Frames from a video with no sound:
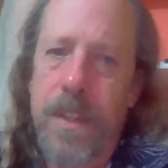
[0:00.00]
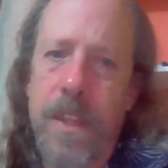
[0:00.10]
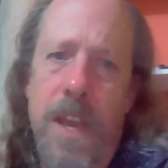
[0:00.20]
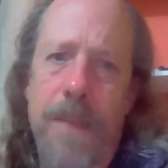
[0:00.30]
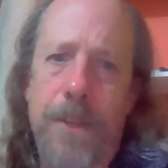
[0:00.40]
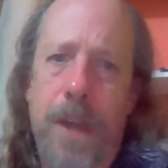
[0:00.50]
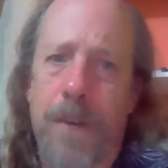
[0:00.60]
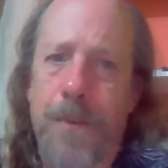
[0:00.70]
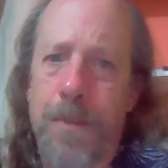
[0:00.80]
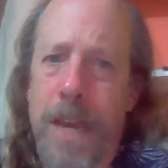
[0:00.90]
I have a
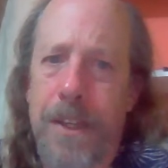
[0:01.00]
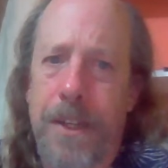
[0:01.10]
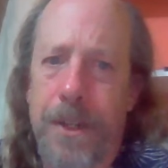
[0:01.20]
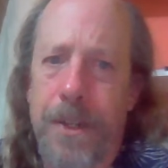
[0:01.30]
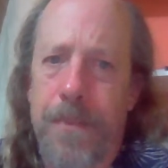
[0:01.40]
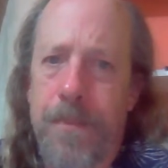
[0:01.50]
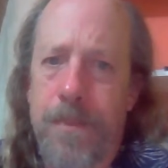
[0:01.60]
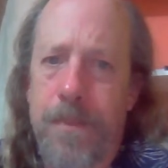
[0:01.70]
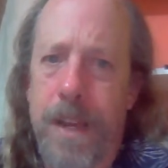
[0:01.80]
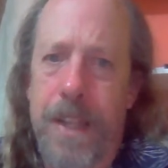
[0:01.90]
coffee maker.
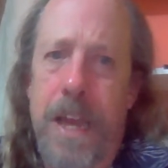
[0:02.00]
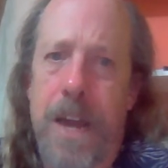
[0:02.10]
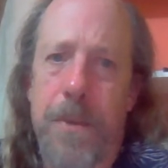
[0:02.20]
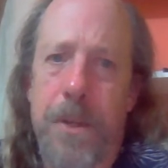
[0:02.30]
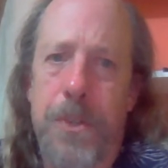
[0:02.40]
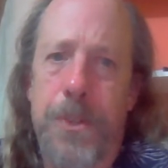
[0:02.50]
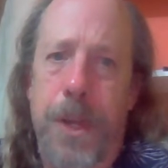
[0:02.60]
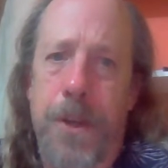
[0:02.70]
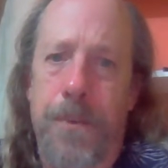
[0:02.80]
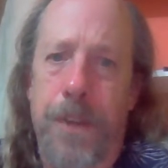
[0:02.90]
I got a real
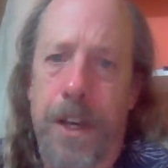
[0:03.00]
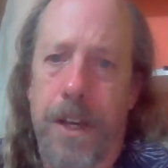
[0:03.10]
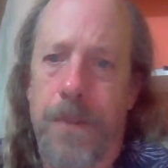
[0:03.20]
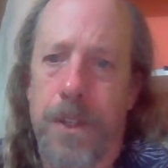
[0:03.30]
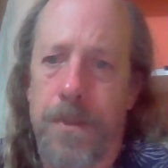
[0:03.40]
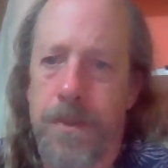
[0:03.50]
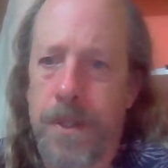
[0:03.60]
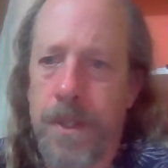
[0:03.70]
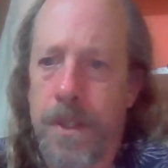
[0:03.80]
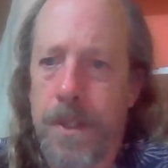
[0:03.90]
stove and oven.
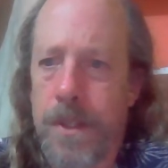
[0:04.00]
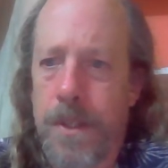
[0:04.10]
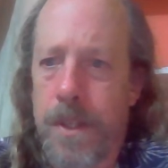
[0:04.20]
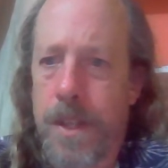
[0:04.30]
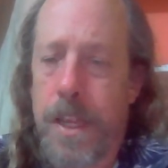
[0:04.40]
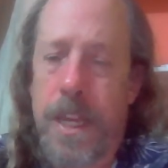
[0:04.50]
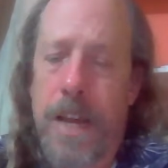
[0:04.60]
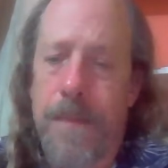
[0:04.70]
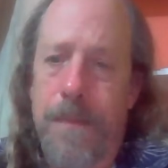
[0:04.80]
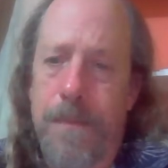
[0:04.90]
You
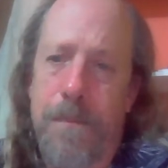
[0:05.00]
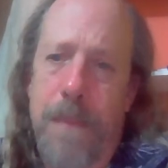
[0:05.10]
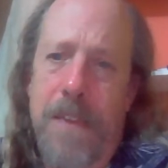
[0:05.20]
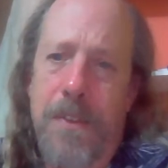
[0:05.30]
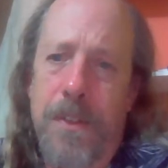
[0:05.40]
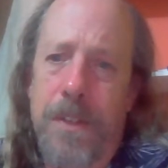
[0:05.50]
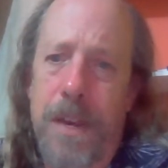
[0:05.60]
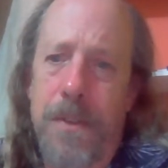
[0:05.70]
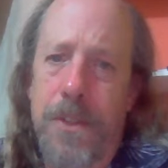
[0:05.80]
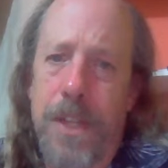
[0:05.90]
got basically
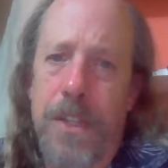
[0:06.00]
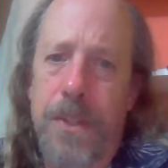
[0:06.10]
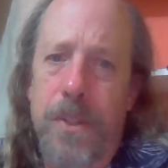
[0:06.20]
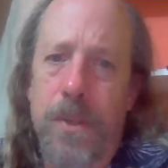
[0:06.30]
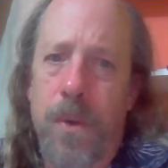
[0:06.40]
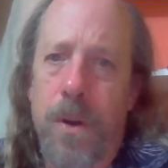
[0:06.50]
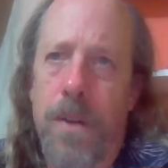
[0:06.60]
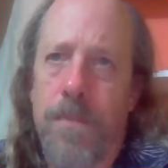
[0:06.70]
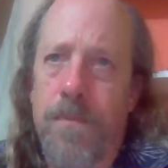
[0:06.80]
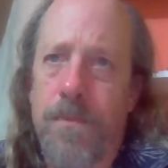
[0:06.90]
everything you could
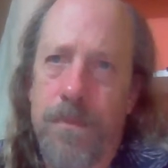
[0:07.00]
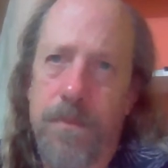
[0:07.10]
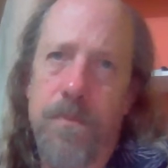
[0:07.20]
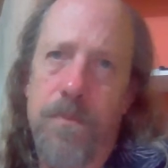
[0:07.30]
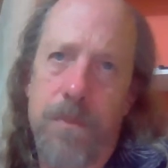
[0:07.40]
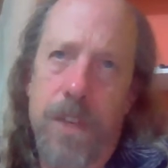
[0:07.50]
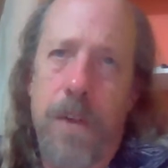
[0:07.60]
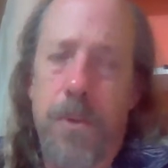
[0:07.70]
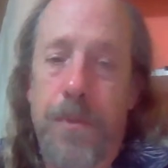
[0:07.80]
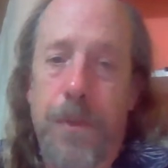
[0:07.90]
want.
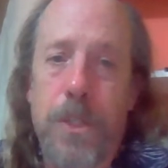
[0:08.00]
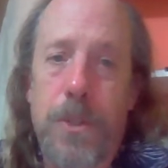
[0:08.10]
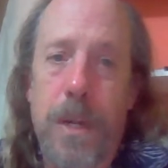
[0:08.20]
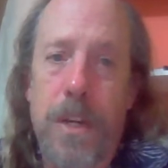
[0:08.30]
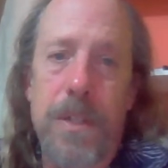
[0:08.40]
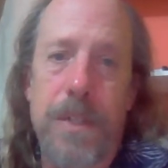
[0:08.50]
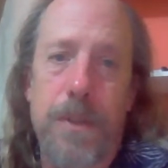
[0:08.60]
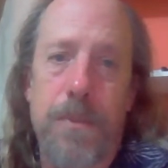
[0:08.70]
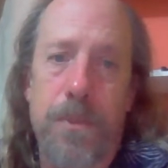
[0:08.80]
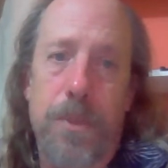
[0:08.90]
Got a refrigerator
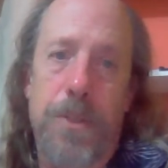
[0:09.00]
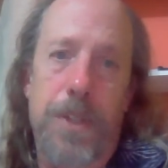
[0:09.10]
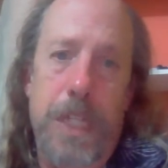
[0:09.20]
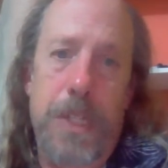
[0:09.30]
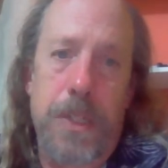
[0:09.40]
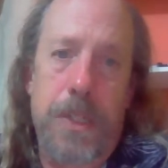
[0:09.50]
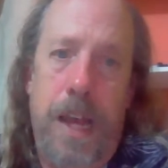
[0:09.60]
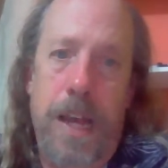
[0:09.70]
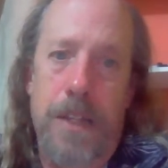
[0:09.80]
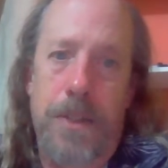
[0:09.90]
even with a decent
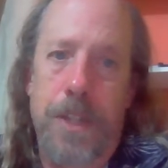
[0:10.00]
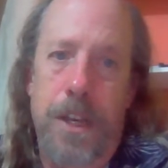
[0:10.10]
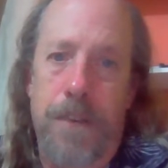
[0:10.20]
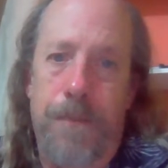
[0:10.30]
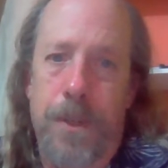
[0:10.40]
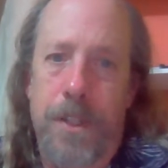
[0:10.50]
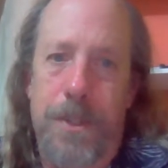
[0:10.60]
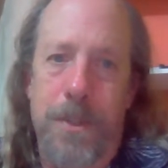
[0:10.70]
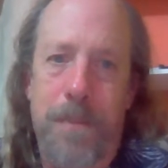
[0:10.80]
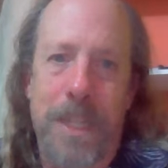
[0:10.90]
sized
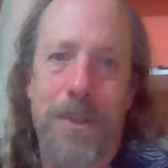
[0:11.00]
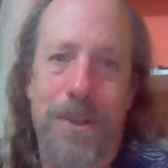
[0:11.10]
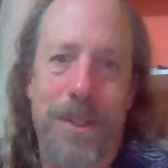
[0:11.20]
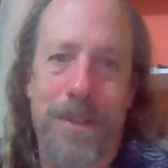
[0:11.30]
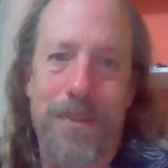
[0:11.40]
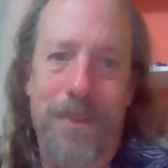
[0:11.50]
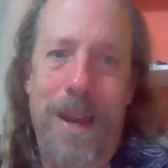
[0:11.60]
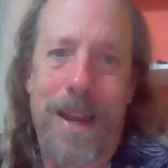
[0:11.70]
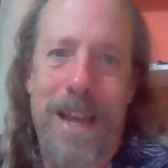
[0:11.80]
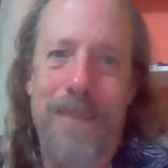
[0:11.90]
freezer, bigger than
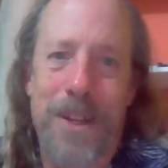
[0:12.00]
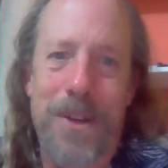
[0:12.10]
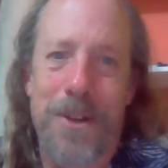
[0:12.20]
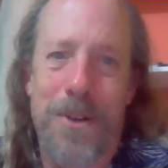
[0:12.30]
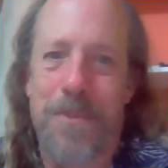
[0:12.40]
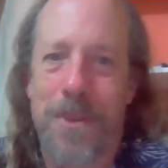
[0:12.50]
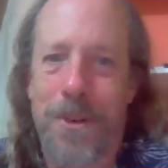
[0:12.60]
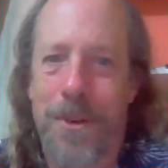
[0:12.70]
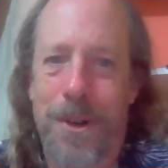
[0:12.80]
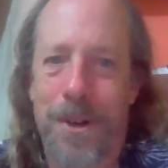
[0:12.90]
what I have at home
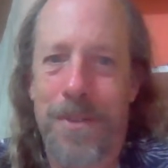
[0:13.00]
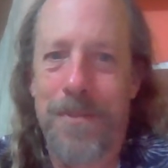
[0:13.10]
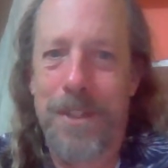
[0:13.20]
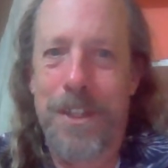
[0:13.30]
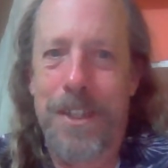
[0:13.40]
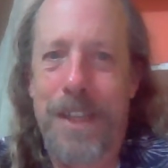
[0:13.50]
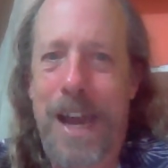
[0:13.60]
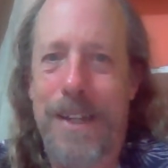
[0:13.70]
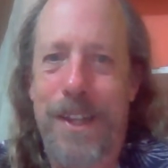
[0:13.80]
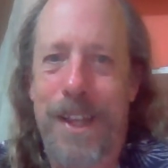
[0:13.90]
or in
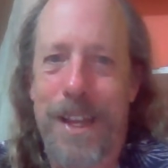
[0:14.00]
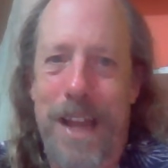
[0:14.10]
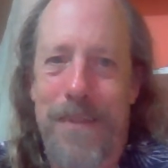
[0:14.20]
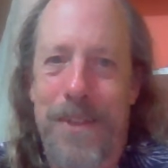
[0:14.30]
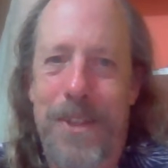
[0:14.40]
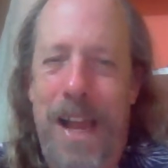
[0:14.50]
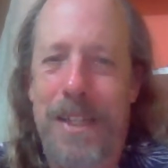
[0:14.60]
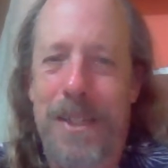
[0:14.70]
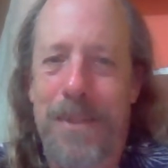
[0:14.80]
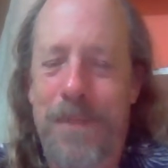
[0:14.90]
Guideland. I have a
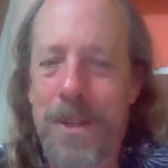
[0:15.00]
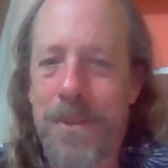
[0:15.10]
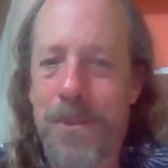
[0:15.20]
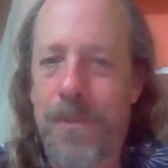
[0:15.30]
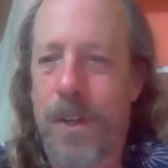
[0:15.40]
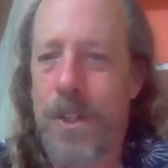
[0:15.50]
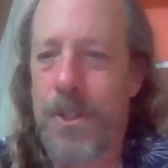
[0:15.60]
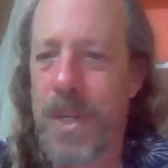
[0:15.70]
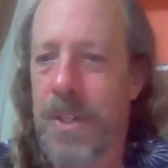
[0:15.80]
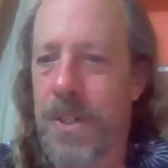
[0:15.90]
tiny
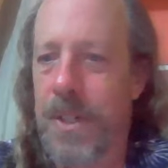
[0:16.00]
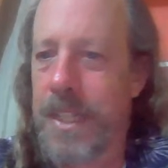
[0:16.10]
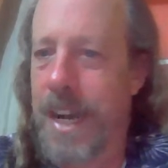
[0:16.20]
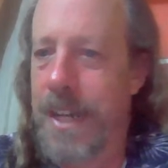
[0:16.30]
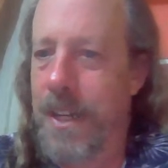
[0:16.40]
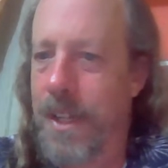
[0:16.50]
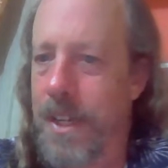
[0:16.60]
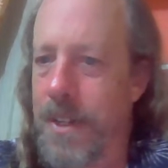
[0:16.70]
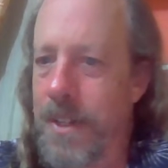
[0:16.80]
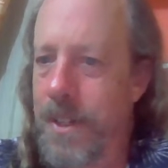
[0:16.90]
refrigerator in Guideland.